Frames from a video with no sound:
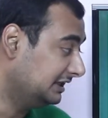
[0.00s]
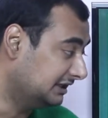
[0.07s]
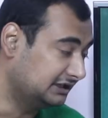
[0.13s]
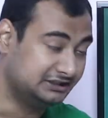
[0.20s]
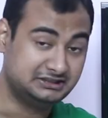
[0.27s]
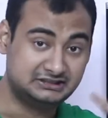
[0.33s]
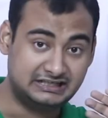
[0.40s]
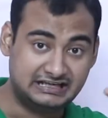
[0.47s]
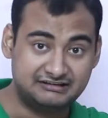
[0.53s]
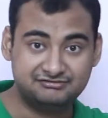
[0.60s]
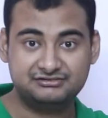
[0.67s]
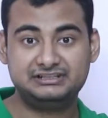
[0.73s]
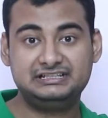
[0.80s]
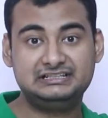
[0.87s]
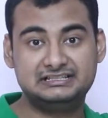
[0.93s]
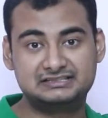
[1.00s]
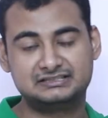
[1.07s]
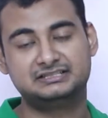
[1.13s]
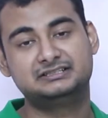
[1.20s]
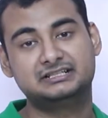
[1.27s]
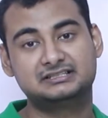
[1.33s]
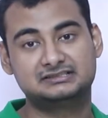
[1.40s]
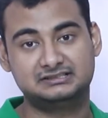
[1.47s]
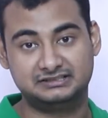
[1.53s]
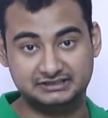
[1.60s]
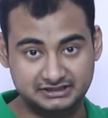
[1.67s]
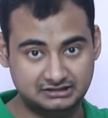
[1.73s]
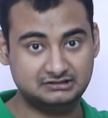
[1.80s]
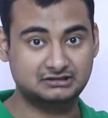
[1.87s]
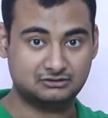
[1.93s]
uh, in every listening test they
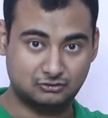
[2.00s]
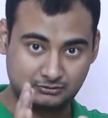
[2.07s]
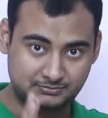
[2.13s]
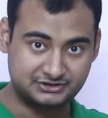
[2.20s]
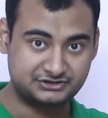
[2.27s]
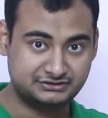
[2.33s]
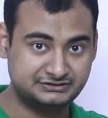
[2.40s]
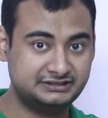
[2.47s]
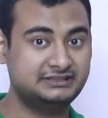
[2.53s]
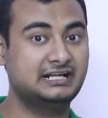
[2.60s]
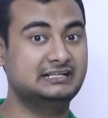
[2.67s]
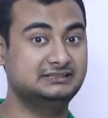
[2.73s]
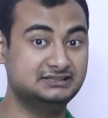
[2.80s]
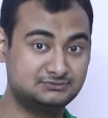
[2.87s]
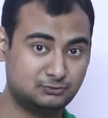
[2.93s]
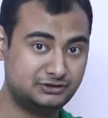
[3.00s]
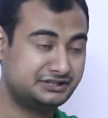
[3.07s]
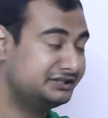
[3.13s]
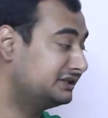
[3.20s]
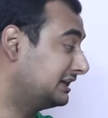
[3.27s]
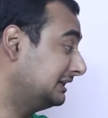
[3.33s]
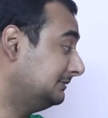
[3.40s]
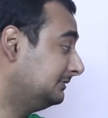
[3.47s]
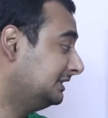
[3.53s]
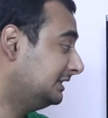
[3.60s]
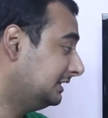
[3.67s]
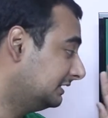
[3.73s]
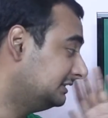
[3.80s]
did the corporation did at this point in time